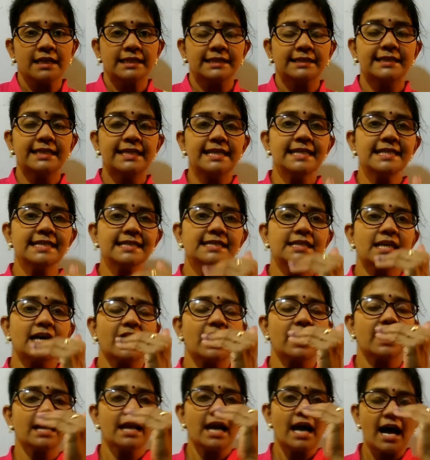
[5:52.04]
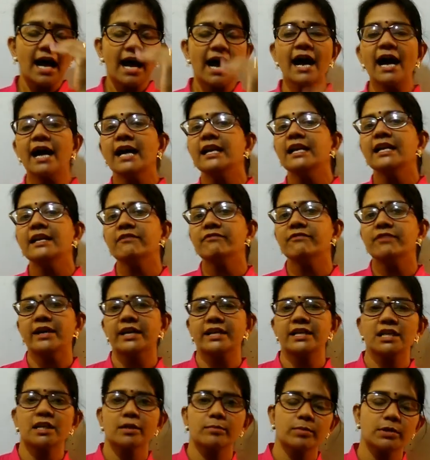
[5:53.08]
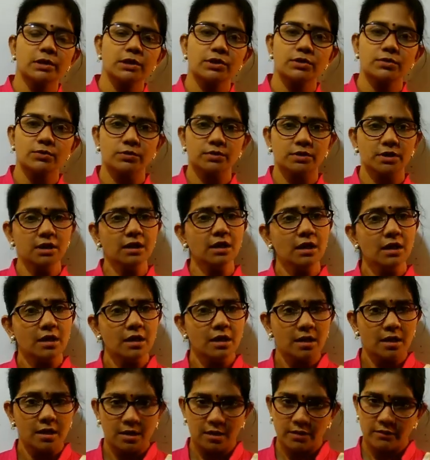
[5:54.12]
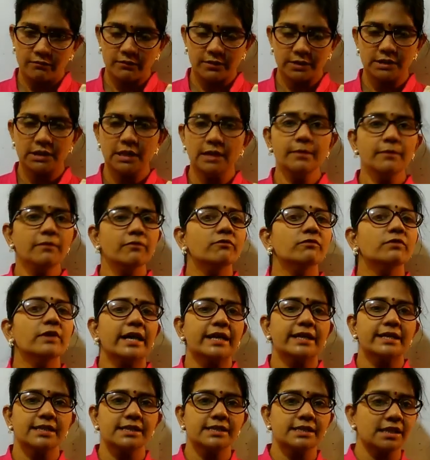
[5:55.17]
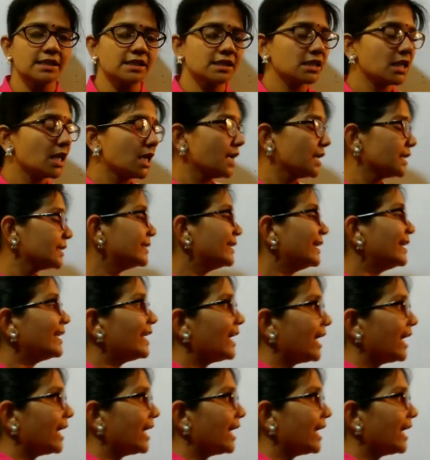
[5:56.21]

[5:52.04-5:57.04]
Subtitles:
these are highly variable to the with the viruses. Their